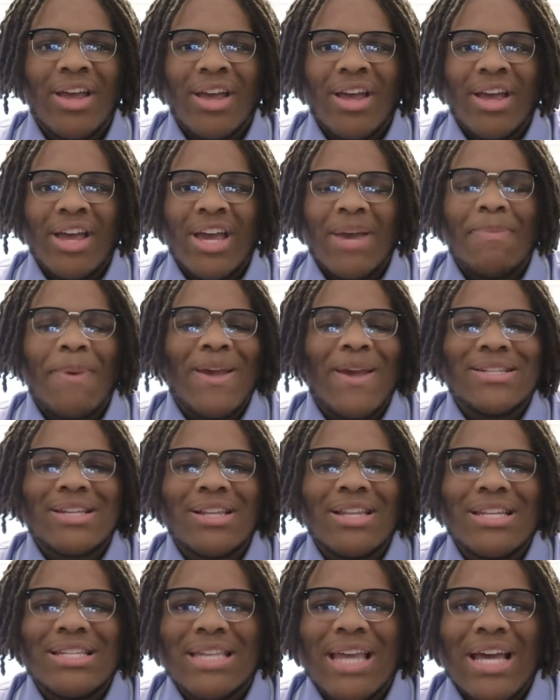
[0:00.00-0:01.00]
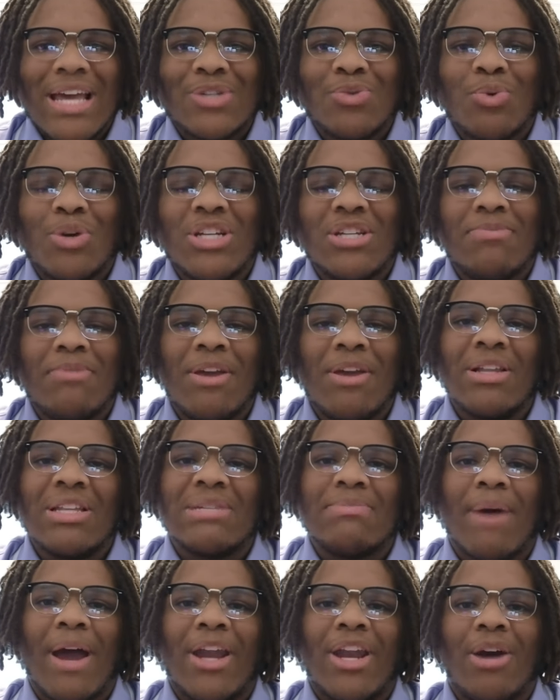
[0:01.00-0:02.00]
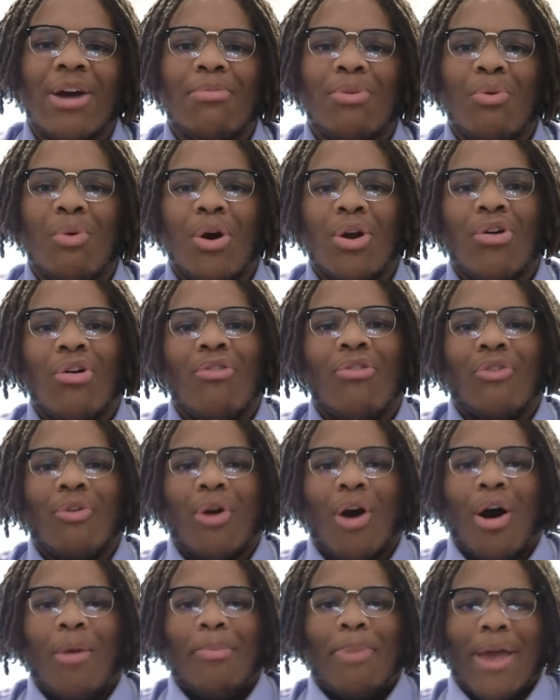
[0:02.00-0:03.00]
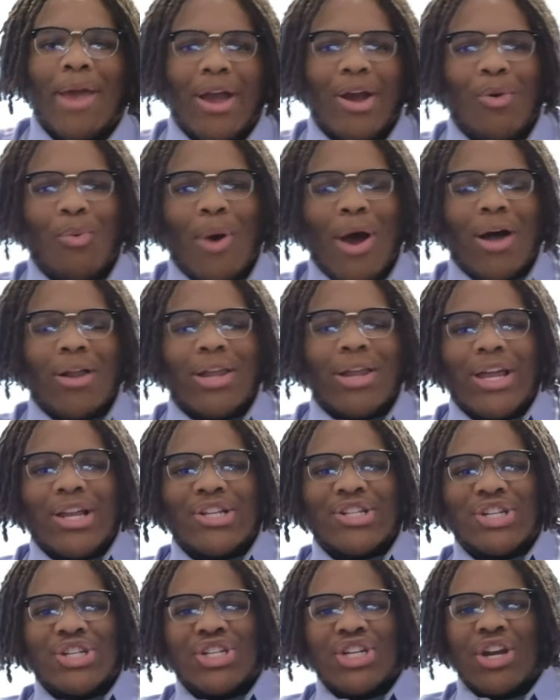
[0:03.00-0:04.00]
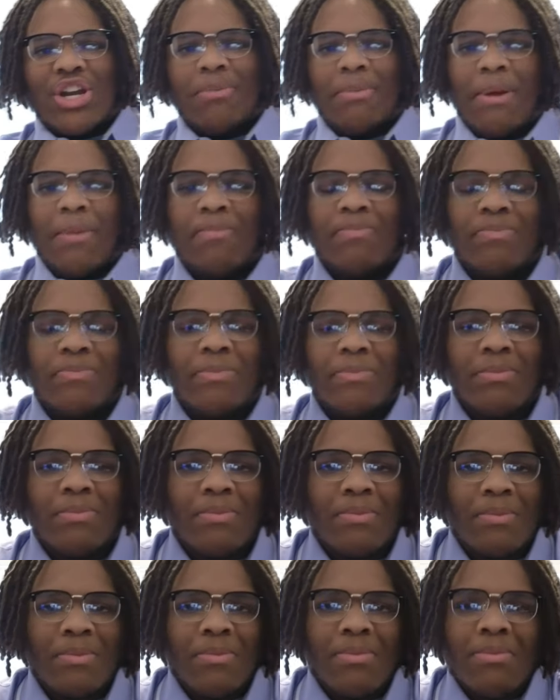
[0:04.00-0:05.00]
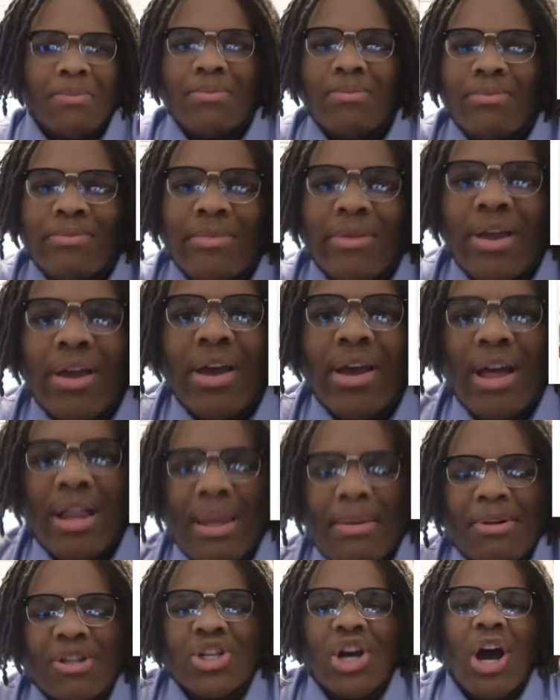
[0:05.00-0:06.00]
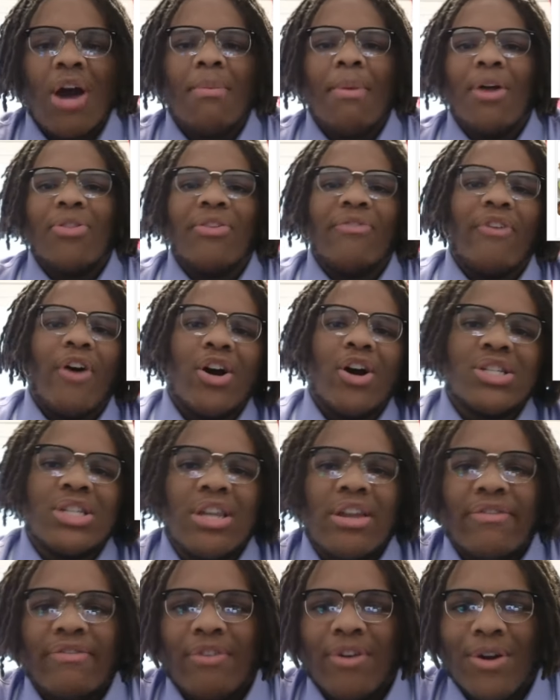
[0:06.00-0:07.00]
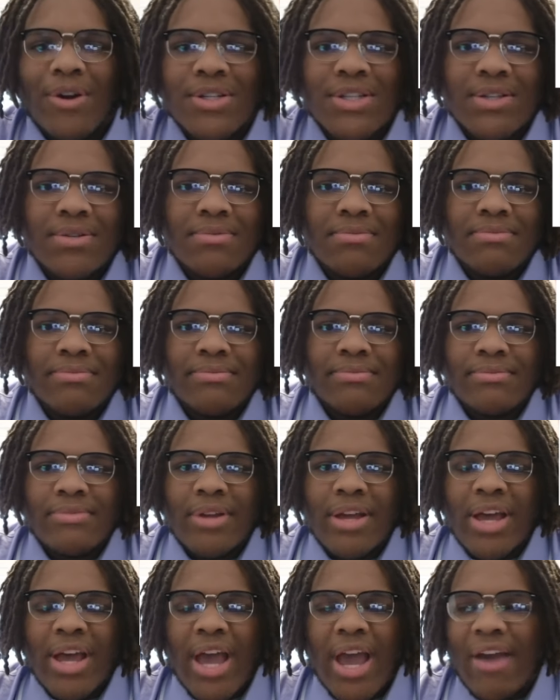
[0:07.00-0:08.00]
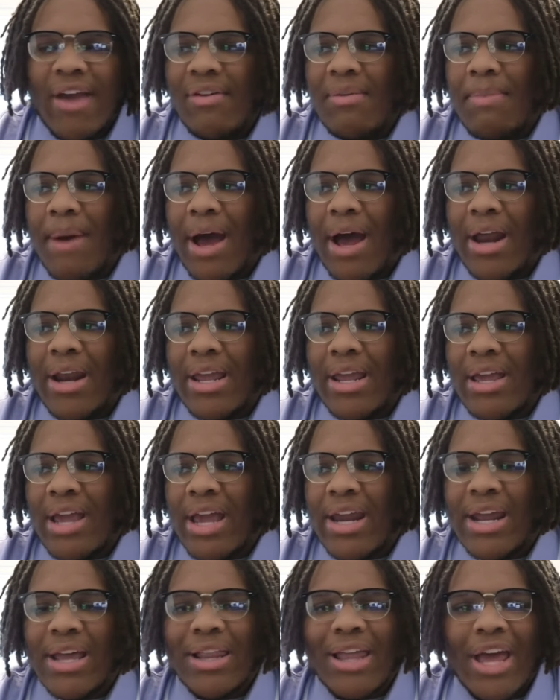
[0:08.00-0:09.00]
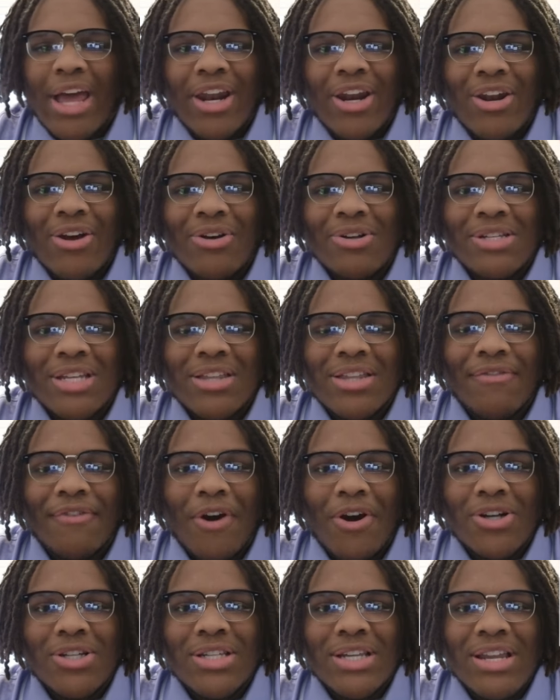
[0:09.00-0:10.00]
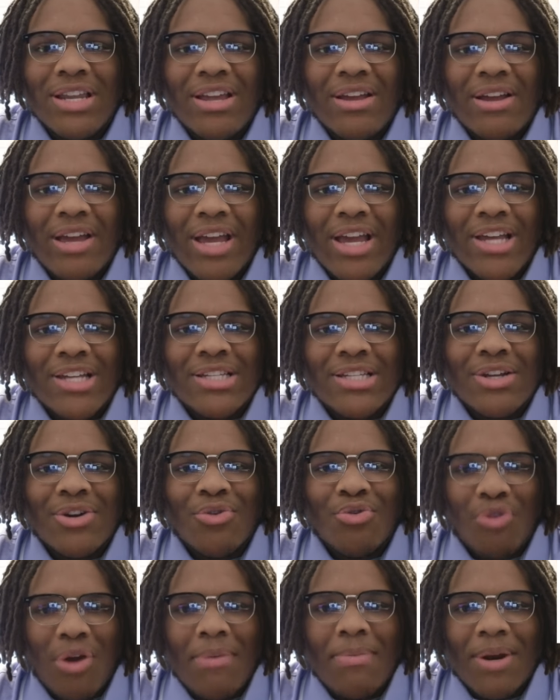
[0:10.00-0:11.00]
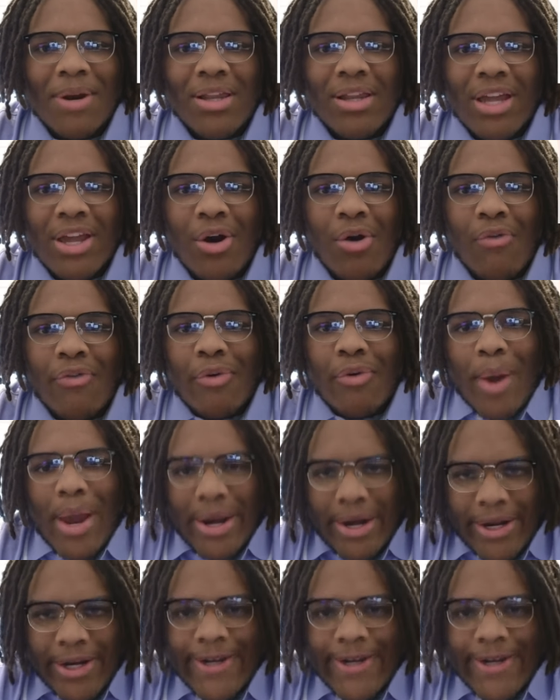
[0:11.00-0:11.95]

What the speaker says: It basically says, which meal is my number one overall pick? Well, ladies and gentlemen, let me talk about the varsity first. Everybody in Atlanta knows that the varsity is criminally overrated.